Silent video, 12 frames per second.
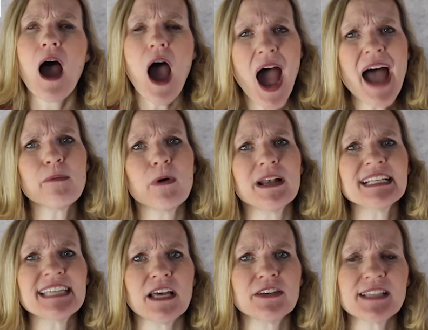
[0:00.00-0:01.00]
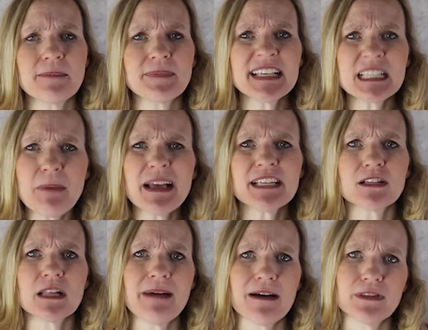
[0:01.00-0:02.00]
I want to tell you something special
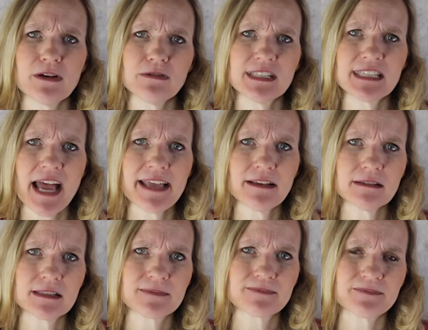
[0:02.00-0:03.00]
about those styles.